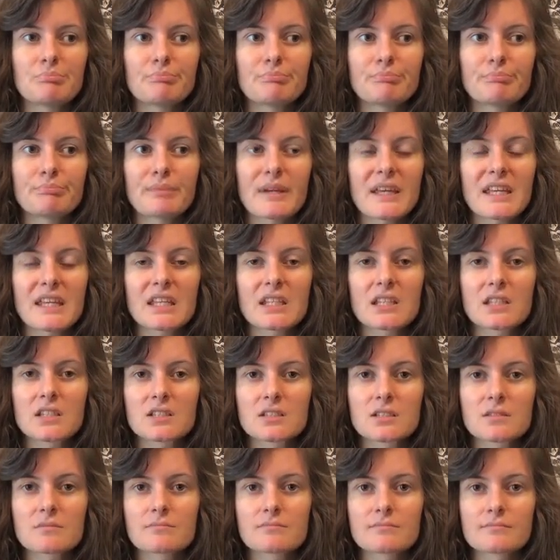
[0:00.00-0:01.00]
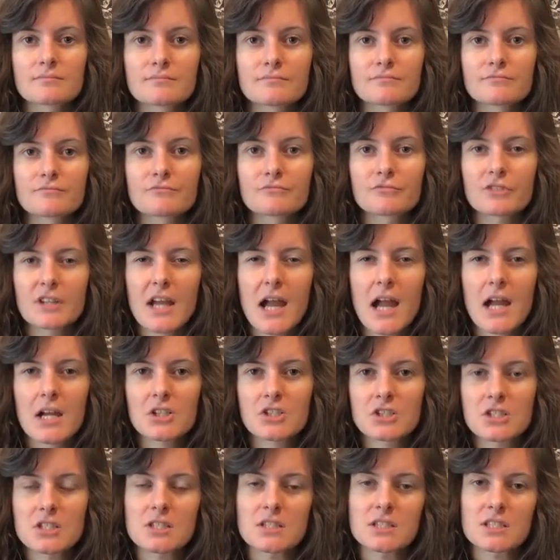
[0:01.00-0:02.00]
make some
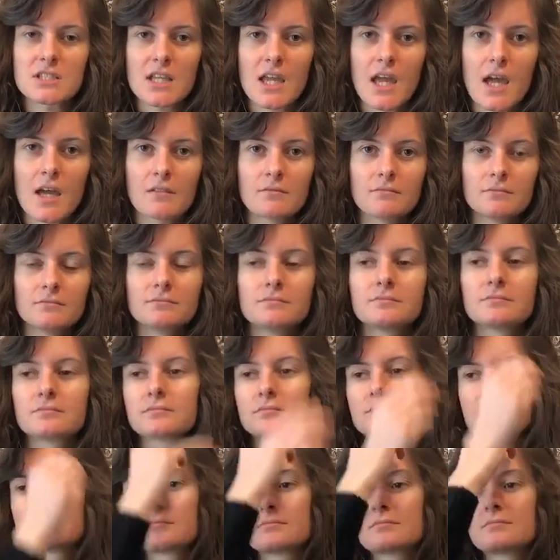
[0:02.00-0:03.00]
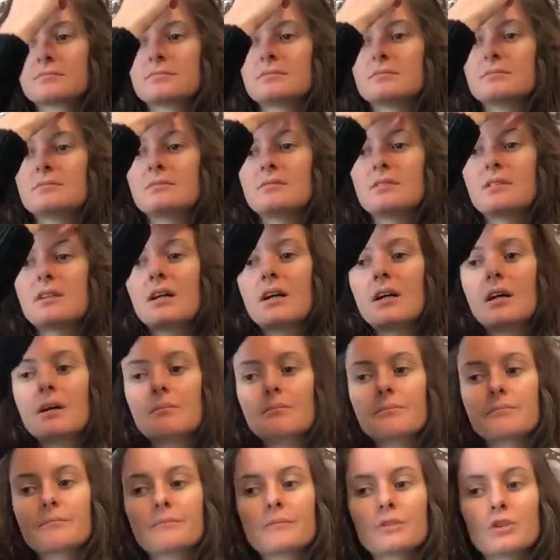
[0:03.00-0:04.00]
reactions again.
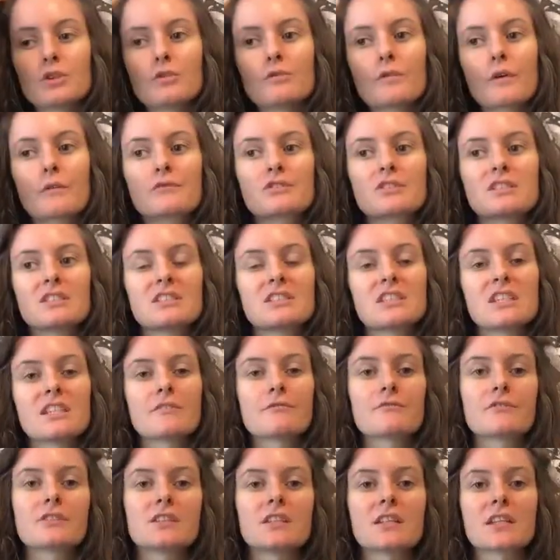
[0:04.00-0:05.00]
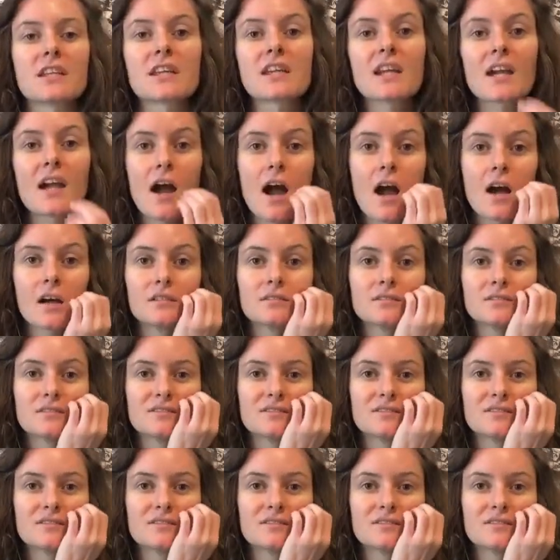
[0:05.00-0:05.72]
You've obviously seen Federica